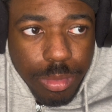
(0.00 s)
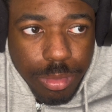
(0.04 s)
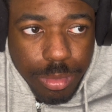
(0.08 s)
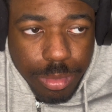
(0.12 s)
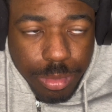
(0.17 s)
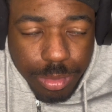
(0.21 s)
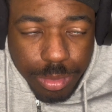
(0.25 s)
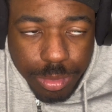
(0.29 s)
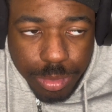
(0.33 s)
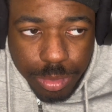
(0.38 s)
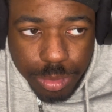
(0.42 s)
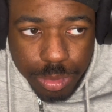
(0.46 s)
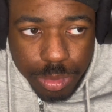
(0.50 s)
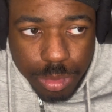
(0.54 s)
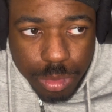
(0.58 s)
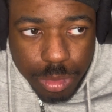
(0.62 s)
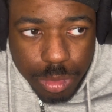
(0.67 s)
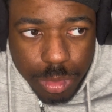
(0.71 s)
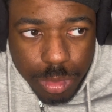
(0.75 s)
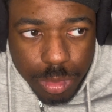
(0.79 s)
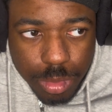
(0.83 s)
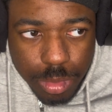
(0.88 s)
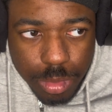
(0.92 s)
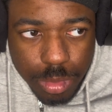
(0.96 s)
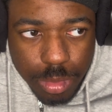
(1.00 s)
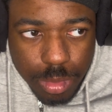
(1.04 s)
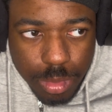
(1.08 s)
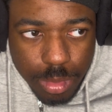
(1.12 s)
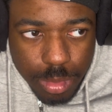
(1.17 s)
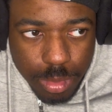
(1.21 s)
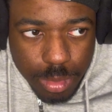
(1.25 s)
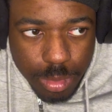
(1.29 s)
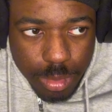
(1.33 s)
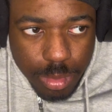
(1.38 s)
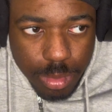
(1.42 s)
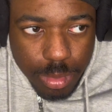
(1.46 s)

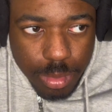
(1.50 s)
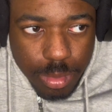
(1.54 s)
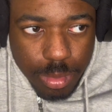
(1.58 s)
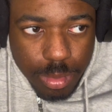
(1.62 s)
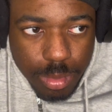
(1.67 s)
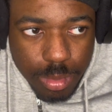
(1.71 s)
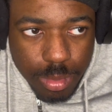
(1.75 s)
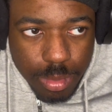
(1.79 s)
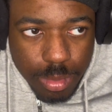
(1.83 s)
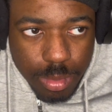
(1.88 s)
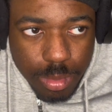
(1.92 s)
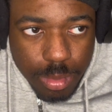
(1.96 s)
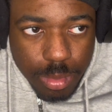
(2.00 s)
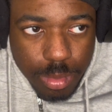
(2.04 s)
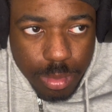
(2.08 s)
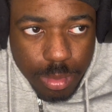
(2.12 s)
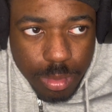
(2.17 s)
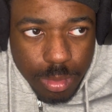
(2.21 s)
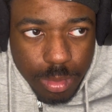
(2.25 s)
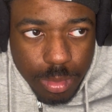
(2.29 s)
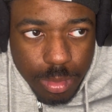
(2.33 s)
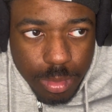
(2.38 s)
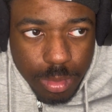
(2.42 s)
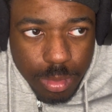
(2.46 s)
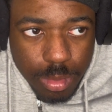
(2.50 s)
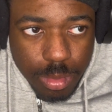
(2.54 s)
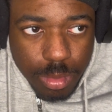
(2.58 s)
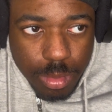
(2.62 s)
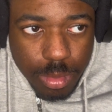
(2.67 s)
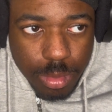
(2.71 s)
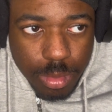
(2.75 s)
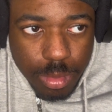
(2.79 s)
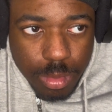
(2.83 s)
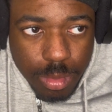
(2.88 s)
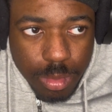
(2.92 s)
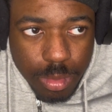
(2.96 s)

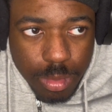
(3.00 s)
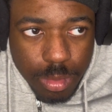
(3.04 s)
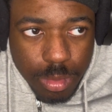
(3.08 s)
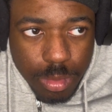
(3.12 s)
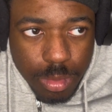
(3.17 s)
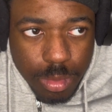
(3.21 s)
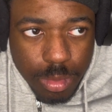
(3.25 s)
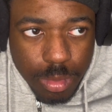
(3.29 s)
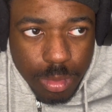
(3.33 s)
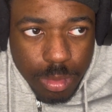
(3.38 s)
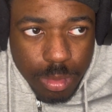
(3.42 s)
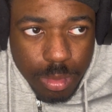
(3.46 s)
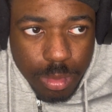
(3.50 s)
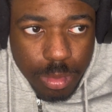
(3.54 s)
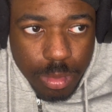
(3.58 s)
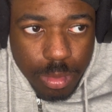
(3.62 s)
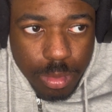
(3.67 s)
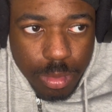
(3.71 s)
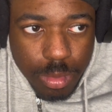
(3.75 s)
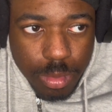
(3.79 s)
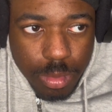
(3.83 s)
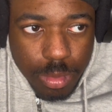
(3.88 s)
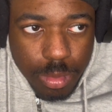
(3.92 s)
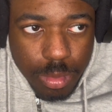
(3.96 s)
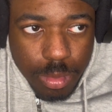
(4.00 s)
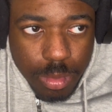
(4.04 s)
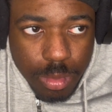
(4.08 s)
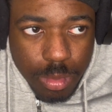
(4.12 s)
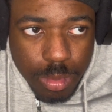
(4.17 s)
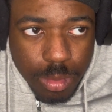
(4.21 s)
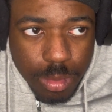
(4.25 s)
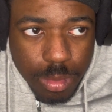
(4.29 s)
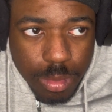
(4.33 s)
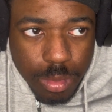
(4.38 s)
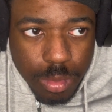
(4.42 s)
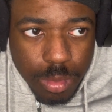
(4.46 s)

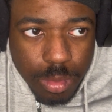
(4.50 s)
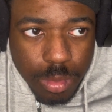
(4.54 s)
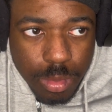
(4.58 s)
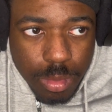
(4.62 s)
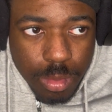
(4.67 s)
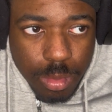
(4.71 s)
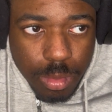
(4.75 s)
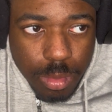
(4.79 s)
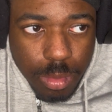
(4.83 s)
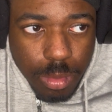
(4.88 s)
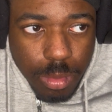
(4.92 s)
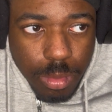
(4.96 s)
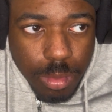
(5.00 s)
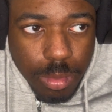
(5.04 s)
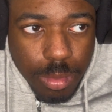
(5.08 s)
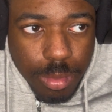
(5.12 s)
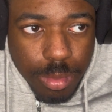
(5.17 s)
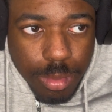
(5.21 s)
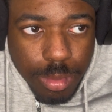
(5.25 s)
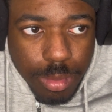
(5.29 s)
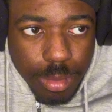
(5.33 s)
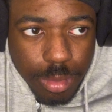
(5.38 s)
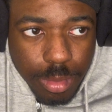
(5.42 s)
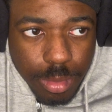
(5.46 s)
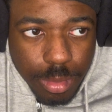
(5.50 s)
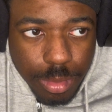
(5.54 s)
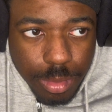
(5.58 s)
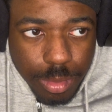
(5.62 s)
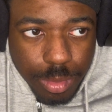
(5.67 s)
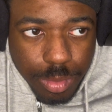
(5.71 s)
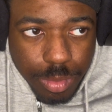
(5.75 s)
No one is speaking in this clip.